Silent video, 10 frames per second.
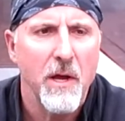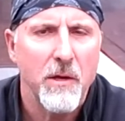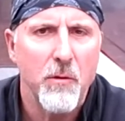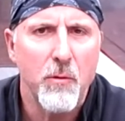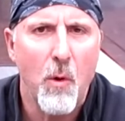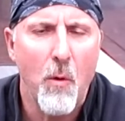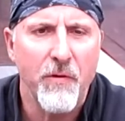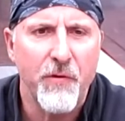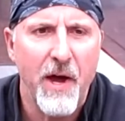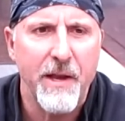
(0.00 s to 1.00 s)
you go
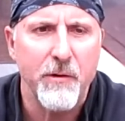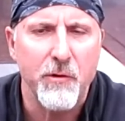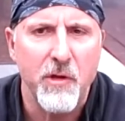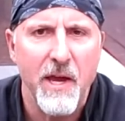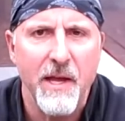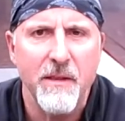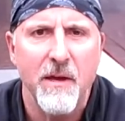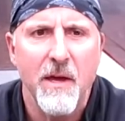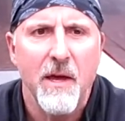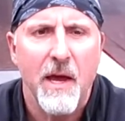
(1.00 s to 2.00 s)
inside your tent
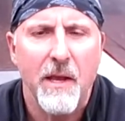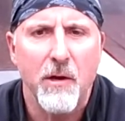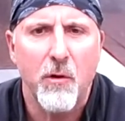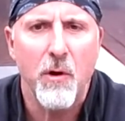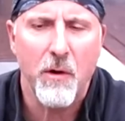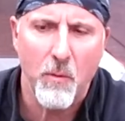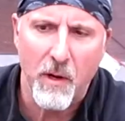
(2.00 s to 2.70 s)
and you cook